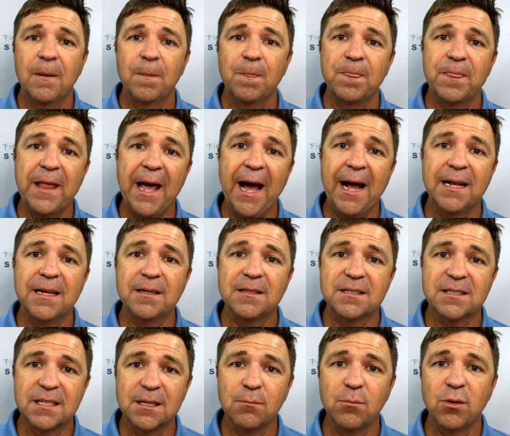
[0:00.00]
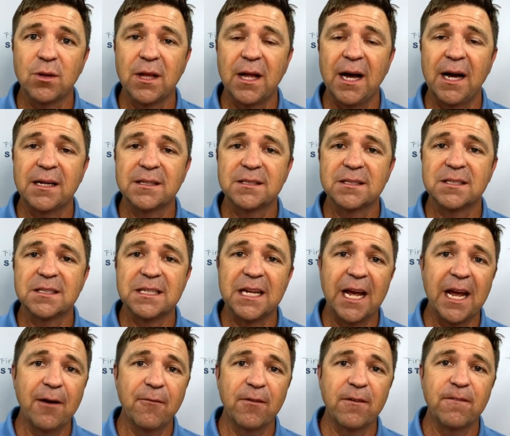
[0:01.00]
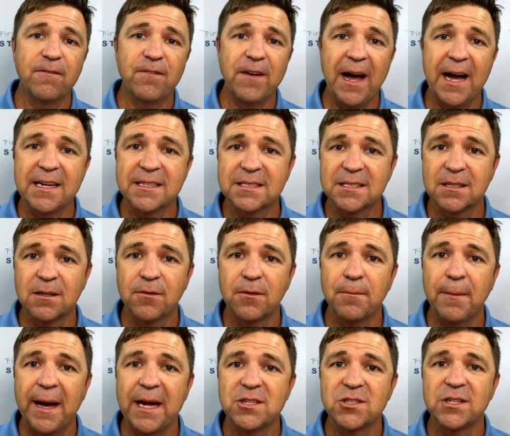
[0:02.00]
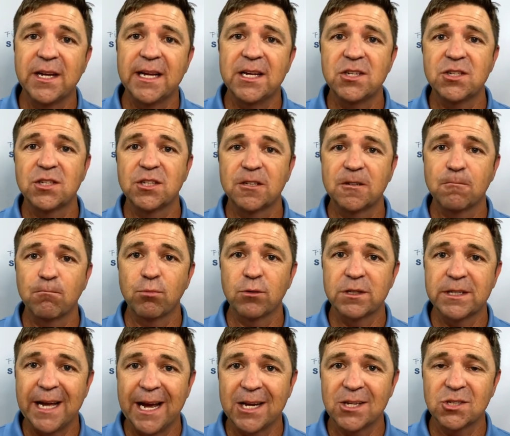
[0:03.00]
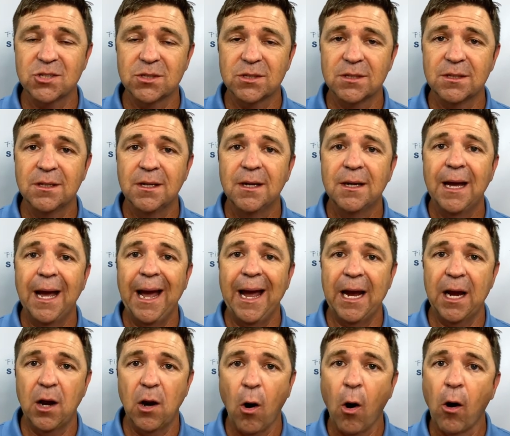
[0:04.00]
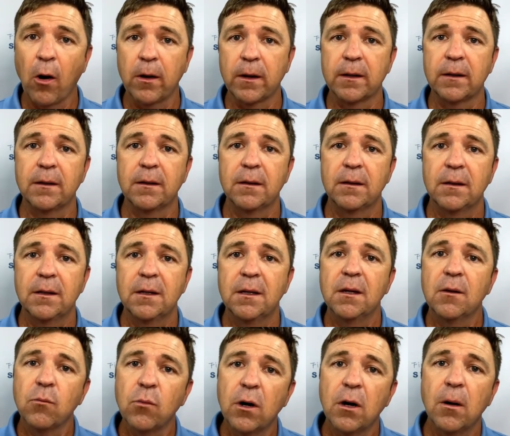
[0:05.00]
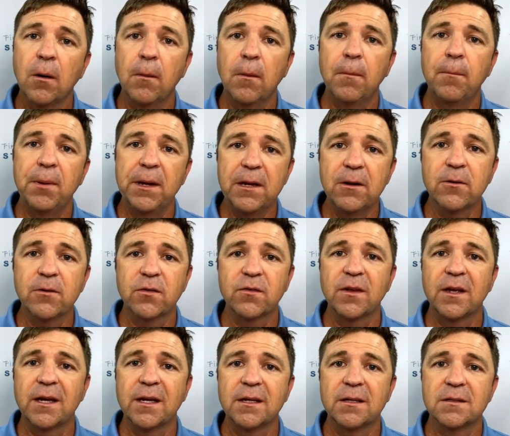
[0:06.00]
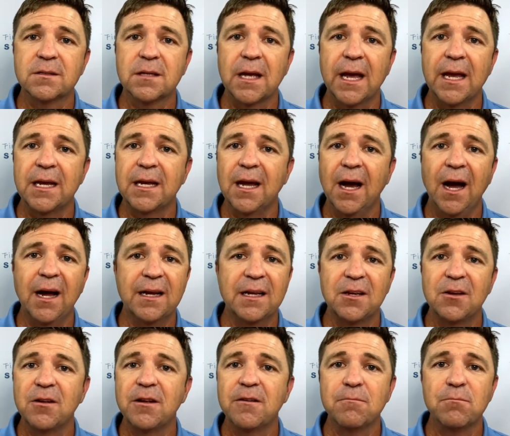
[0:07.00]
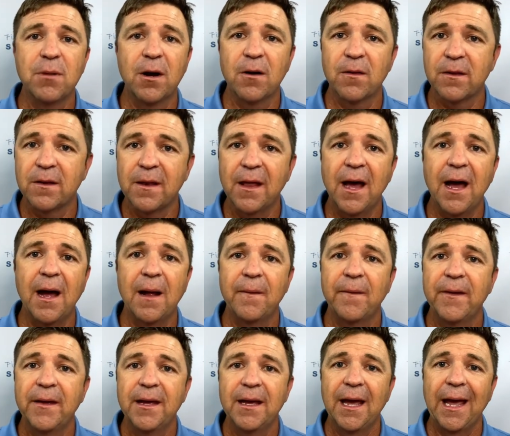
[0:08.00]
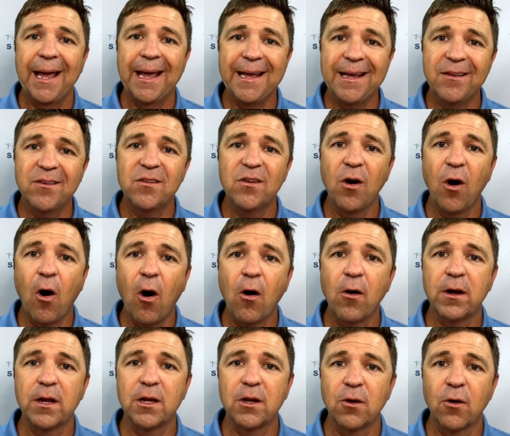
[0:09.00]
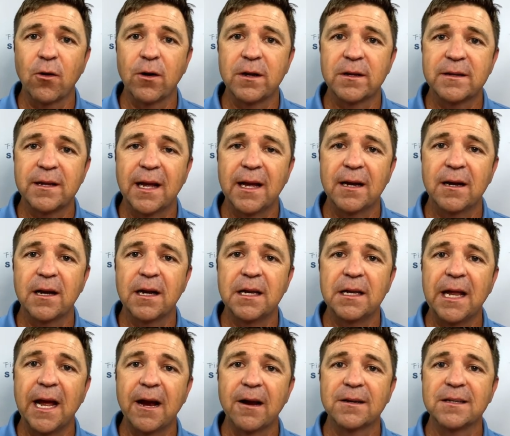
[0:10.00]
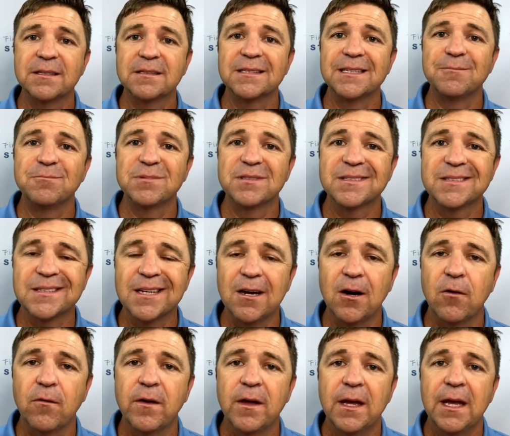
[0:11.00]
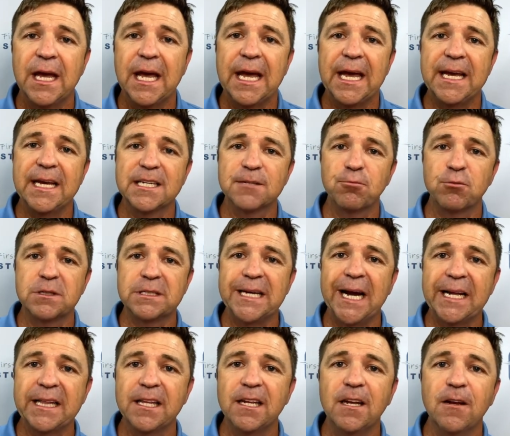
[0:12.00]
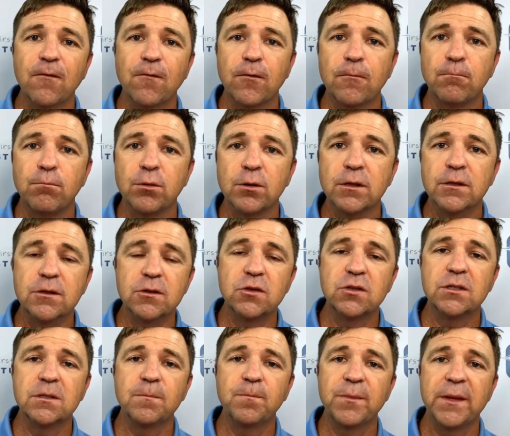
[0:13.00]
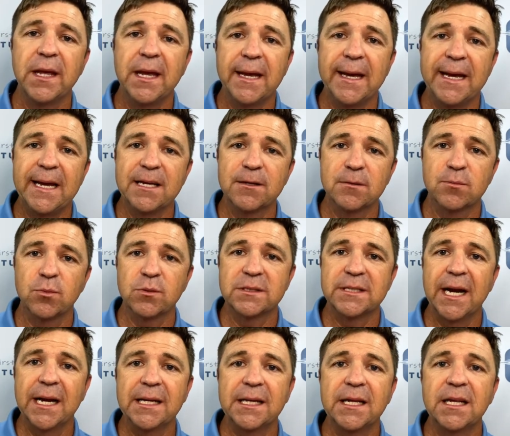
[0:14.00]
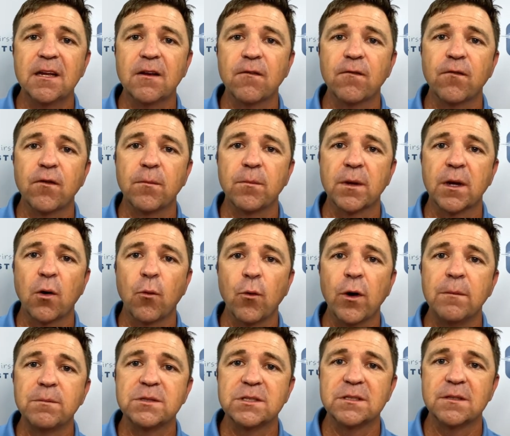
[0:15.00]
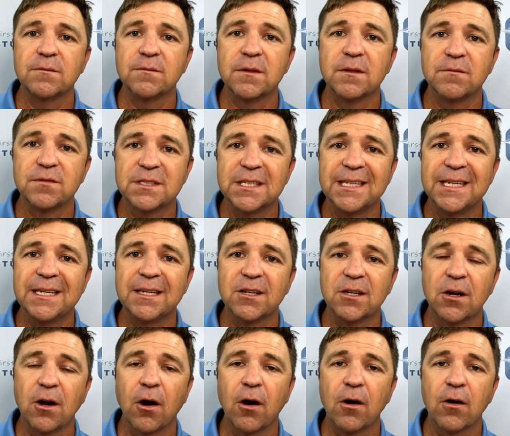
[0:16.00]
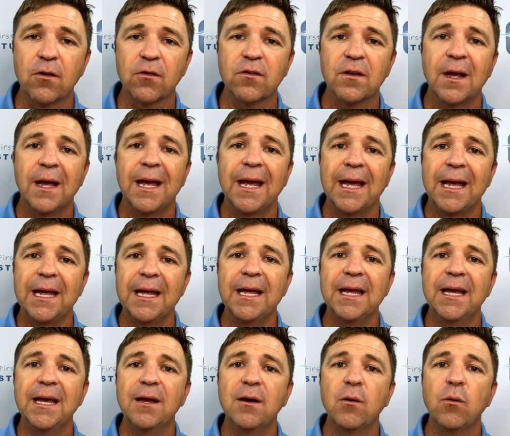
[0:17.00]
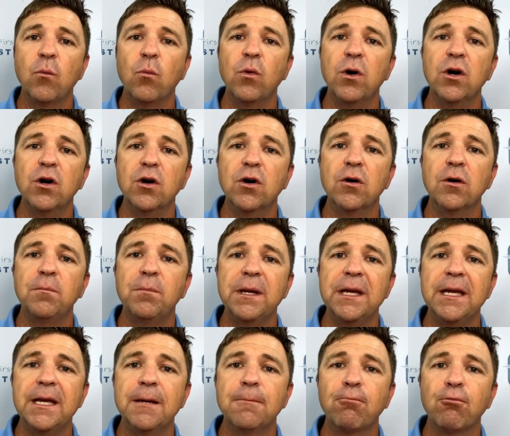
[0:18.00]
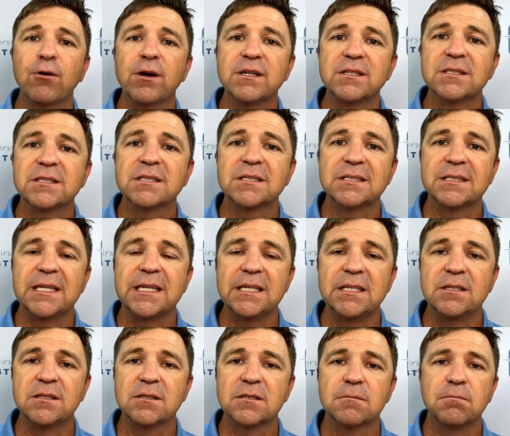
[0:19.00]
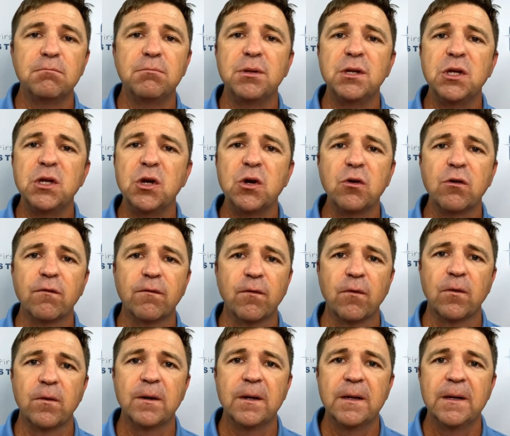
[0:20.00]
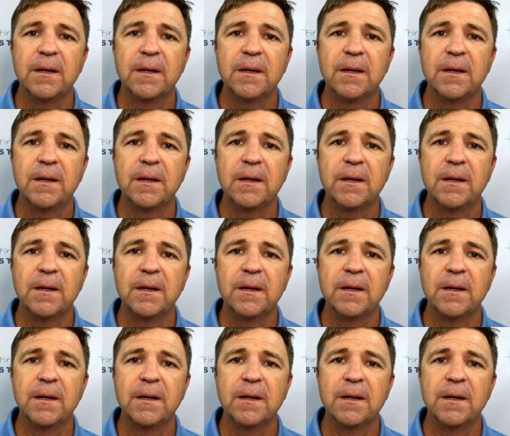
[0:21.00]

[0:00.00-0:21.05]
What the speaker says: That symbolizes in every facet of imagination, protection and guarded. Well, Peter says, hey, God can do even better than that. He's guarding your inheritance himself. He has protected it from pollution. He is protecting it from the corruption of sin and the curse. It will be prestigious, beautiful.